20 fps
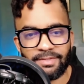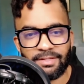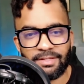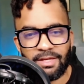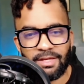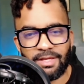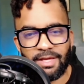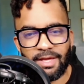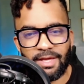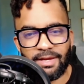
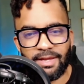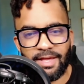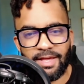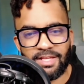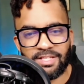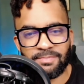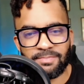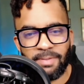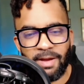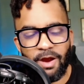And yet,
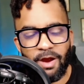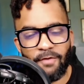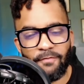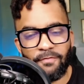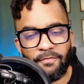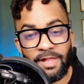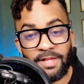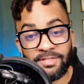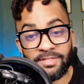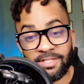as
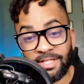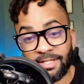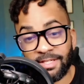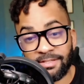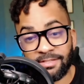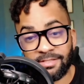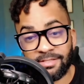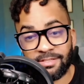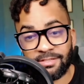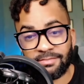powerful as it
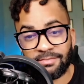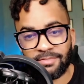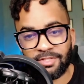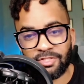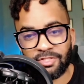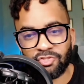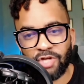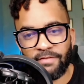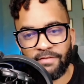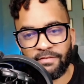is, the
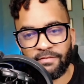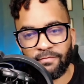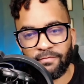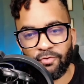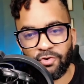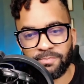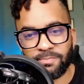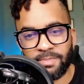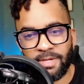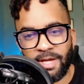driving
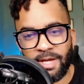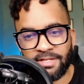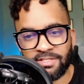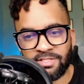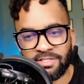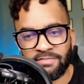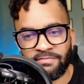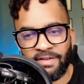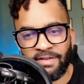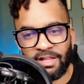force behind its
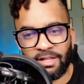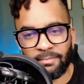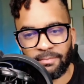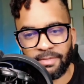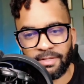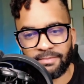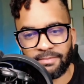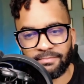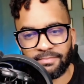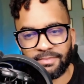
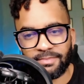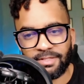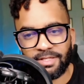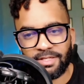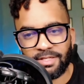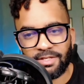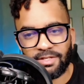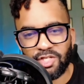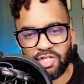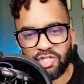development
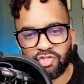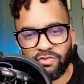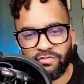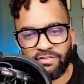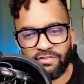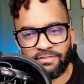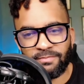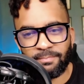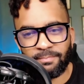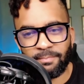is
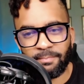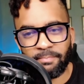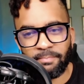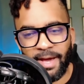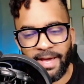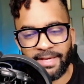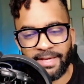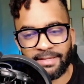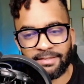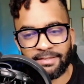driven
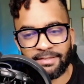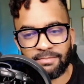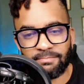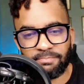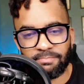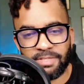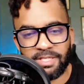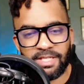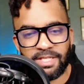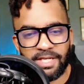by
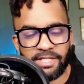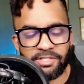competing